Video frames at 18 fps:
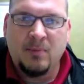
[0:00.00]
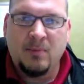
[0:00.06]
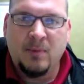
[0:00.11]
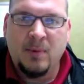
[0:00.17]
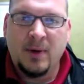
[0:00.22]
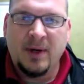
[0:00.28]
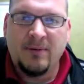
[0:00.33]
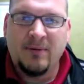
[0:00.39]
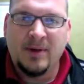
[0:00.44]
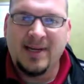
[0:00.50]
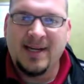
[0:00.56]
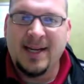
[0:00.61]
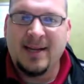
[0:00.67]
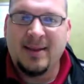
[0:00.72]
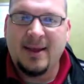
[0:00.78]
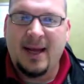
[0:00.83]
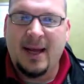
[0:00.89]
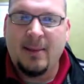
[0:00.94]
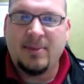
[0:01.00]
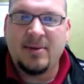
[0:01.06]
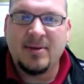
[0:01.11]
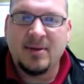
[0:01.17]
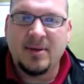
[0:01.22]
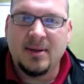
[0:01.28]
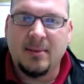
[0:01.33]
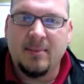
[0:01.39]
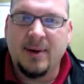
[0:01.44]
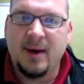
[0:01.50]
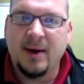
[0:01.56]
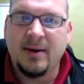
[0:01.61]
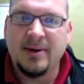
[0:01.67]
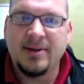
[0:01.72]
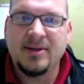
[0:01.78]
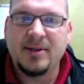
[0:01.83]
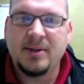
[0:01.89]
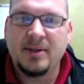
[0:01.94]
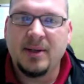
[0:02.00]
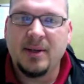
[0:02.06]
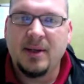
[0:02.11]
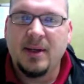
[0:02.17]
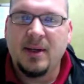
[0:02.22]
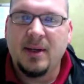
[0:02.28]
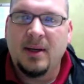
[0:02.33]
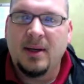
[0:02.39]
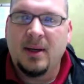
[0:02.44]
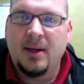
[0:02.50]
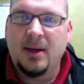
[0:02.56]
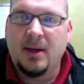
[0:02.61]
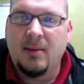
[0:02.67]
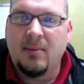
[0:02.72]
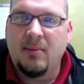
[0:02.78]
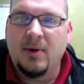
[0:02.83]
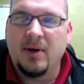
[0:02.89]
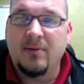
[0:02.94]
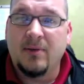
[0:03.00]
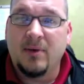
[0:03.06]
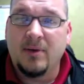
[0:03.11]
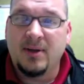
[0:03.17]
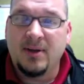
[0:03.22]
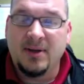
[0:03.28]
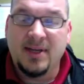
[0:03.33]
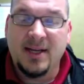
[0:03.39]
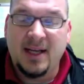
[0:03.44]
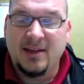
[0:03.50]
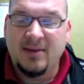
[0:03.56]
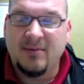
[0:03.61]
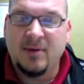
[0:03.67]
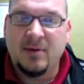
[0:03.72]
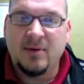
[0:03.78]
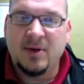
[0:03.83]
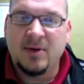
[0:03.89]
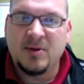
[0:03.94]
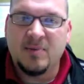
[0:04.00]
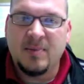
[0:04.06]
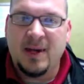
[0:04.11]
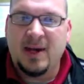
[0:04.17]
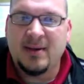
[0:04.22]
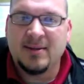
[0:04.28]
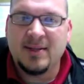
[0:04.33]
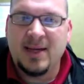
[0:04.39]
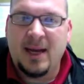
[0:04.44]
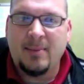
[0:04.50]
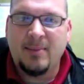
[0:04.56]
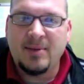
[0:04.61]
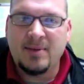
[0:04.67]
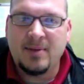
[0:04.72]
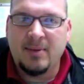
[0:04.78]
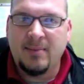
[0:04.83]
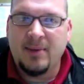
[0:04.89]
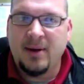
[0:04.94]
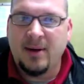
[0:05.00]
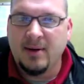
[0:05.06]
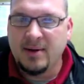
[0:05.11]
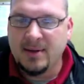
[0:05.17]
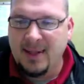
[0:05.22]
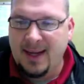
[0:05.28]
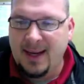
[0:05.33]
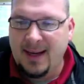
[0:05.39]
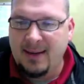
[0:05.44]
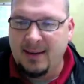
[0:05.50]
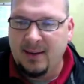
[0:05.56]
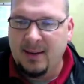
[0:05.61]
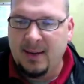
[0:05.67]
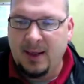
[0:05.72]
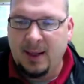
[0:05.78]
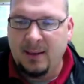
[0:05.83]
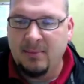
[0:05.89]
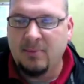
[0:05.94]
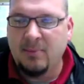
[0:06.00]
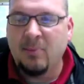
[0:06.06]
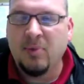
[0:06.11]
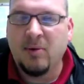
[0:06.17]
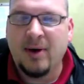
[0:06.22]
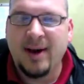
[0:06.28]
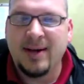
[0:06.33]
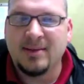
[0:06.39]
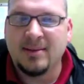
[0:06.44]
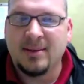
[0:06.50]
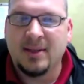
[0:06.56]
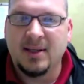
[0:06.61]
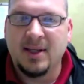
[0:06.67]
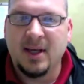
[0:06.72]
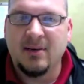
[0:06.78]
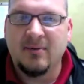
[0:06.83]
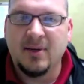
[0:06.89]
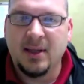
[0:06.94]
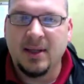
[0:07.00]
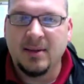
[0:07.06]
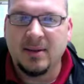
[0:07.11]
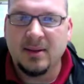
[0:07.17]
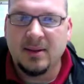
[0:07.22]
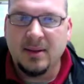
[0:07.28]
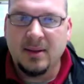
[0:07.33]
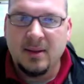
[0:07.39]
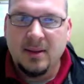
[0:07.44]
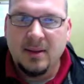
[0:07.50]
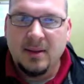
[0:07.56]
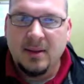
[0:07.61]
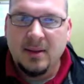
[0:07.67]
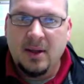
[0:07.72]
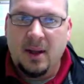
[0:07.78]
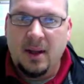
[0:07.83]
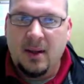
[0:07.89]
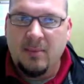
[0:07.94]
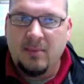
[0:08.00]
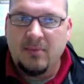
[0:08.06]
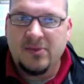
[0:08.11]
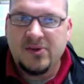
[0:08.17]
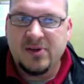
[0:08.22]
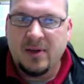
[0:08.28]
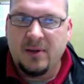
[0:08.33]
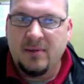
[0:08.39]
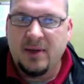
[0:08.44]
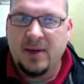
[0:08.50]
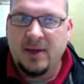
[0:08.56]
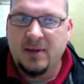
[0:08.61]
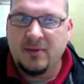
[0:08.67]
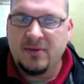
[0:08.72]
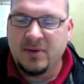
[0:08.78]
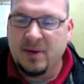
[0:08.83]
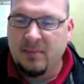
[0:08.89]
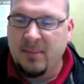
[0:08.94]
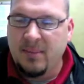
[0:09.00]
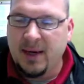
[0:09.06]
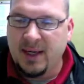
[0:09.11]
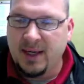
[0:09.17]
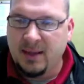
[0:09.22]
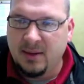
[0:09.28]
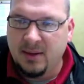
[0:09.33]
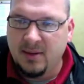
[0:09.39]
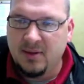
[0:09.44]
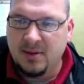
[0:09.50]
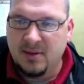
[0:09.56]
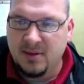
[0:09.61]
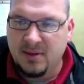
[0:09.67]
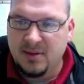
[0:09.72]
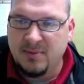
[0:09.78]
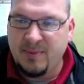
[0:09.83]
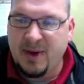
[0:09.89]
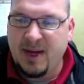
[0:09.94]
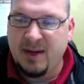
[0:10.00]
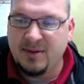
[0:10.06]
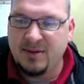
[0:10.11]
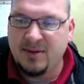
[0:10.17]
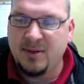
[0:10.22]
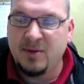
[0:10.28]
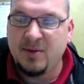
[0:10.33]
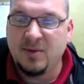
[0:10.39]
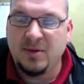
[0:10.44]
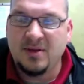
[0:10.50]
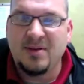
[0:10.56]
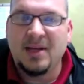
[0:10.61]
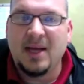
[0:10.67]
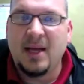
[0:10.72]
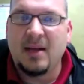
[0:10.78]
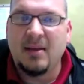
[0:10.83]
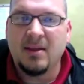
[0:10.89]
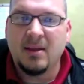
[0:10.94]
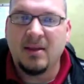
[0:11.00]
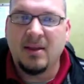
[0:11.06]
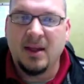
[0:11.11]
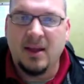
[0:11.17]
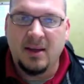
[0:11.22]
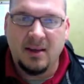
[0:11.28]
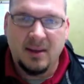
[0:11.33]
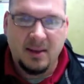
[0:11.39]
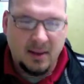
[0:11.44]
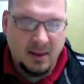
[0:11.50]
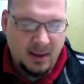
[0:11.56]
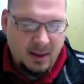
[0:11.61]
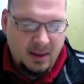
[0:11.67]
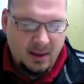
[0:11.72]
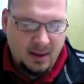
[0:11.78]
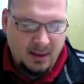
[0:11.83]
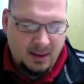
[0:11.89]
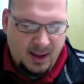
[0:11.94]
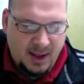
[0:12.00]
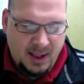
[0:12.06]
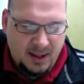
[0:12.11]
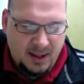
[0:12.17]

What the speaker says: whenever death happens in a marriage, whenever the death of a spouse happens in a marriage, that breaks the covenant. So then, if somebody loses a spouse due to death, they